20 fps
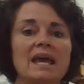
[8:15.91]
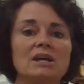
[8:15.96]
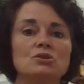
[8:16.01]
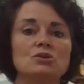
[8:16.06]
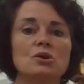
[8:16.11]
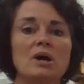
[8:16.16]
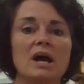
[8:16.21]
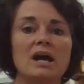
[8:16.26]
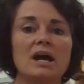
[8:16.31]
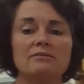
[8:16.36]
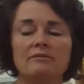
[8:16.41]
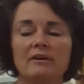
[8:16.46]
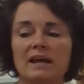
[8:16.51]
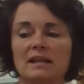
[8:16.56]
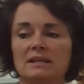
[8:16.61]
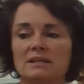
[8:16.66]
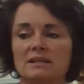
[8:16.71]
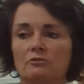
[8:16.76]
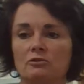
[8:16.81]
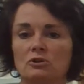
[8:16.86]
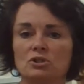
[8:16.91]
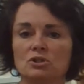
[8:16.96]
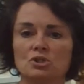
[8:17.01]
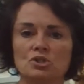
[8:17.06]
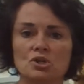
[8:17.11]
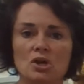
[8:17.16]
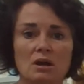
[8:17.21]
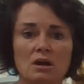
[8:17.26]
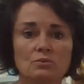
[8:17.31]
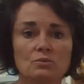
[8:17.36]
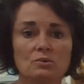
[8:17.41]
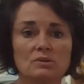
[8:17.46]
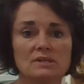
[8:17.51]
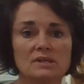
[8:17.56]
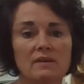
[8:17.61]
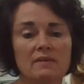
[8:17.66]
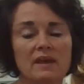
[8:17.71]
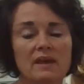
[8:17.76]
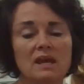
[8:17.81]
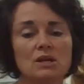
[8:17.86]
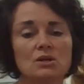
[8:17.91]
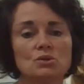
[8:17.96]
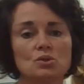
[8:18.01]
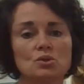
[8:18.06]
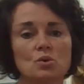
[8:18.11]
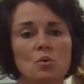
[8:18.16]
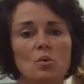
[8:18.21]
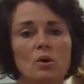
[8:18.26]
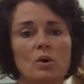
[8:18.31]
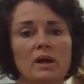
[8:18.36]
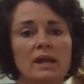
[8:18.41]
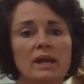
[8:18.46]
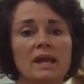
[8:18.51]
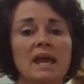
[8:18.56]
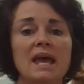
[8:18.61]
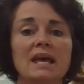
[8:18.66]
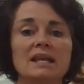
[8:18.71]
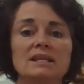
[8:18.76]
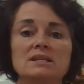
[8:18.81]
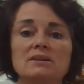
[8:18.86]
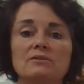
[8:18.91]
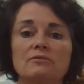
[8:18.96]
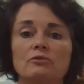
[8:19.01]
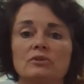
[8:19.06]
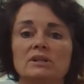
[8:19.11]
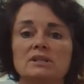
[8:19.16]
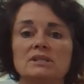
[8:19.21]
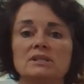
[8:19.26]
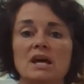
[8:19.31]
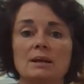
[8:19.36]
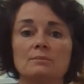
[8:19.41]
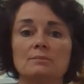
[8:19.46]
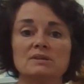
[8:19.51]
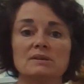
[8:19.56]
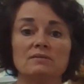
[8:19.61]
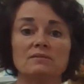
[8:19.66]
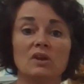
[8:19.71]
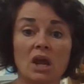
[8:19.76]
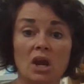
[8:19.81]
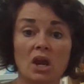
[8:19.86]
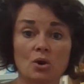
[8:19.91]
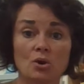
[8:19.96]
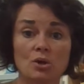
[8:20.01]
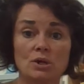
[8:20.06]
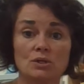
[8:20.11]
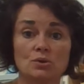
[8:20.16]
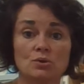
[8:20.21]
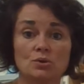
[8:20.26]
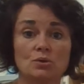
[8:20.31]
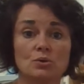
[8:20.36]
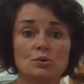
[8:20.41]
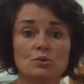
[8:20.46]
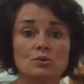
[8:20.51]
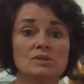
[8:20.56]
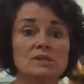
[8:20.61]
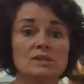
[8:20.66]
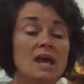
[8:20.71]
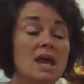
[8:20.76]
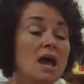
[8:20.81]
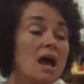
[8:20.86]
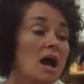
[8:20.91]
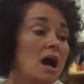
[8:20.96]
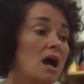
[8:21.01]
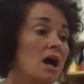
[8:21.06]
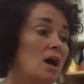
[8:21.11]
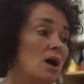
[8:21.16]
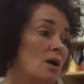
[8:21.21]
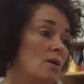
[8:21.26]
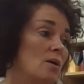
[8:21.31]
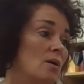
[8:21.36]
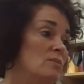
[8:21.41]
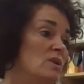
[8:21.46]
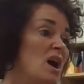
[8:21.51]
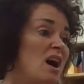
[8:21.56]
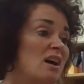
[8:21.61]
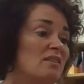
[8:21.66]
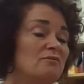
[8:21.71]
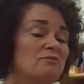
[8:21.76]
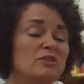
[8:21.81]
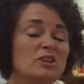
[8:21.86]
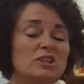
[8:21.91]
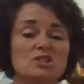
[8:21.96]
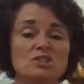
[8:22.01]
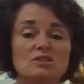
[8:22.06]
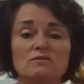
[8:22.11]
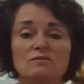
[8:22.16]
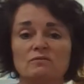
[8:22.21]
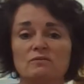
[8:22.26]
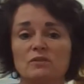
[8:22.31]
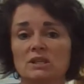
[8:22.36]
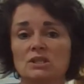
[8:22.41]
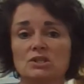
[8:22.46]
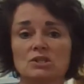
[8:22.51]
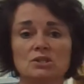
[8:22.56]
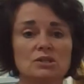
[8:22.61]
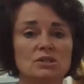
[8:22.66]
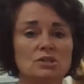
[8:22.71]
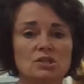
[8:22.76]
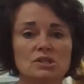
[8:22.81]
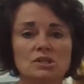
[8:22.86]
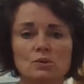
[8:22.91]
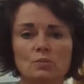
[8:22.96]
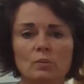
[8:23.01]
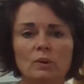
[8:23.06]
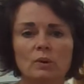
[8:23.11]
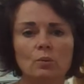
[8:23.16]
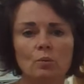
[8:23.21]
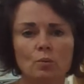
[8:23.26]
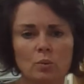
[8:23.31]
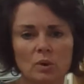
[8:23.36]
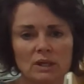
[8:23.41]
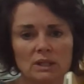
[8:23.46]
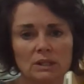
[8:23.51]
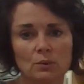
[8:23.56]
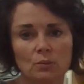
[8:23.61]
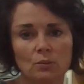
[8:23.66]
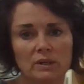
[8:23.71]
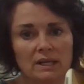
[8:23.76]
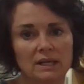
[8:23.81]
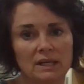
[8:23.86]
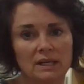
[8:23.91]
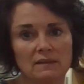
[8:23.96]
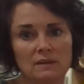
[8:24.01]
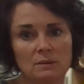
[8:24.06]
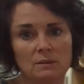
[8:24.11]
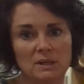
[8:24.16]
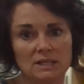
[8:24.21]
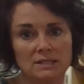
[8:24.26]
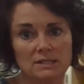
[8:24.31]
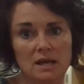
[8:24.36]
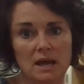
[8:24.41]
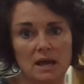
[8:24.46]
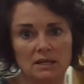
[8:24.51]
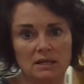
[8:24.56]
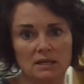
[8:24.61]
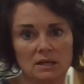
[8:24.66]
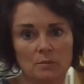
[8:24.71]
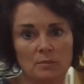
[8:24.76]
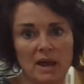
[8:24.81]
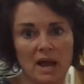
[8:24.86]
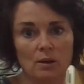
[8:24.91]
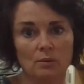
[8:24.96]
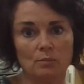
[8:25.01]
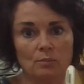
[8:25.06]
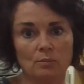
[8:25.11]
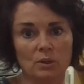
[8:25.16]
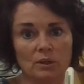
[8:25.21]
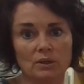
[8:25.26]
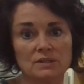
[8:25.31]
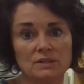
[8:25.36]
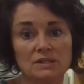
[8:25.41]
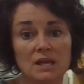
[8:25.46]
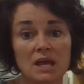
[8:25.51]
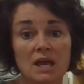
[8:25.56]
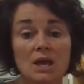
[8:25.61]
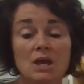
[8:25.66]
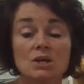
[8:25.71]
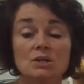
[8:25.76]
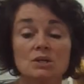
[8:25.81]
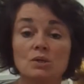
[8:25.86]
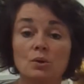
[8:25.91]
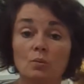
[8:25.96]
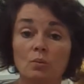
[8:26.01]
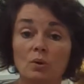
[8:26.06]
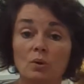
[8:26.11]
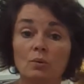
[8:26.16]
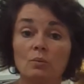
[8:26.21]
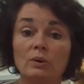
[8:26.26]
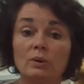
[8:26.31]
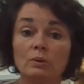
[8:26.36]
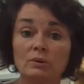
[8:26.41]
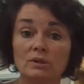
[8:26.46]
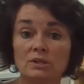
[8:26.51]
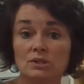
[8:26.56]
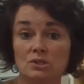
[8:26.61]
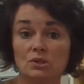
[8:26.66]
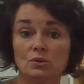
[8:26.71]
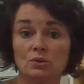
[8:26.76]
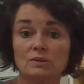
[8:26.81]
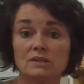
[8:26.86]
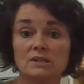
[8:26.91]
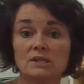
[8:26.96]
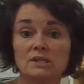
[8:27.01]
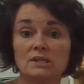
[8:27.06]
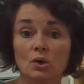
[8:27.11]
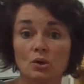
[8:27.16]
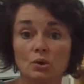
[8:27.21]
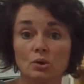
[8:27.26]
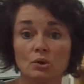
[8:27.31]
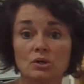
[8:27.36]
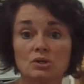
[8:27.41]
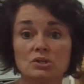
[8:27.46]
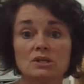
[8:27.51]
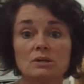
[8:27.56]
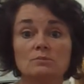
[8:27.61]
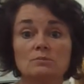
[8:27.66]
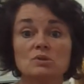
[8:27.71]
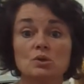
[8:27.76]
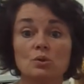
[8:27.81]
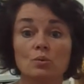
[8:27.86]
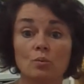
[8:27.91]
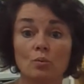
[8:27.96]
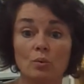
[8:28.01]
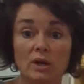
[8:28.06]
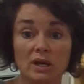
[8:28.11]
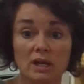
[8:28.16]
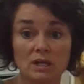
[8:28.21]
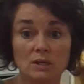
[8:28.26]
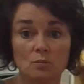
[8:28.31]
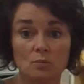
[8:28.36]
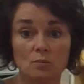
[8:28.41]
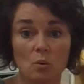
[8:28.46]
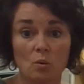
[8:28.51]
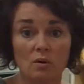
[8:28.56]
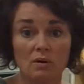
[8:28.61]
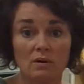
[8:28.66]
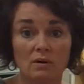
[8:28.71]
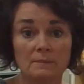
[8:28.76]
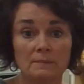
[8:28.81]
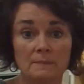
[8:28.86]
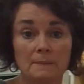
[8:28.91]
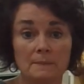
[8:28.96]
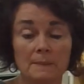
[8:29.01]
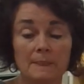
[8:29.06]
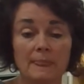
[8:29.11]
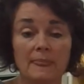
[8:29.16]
and try to find different genres that they enjoy, different types of characters, nonfiction, fiction. Just we really want to get them excited about books. So what we would do is encourage them to read more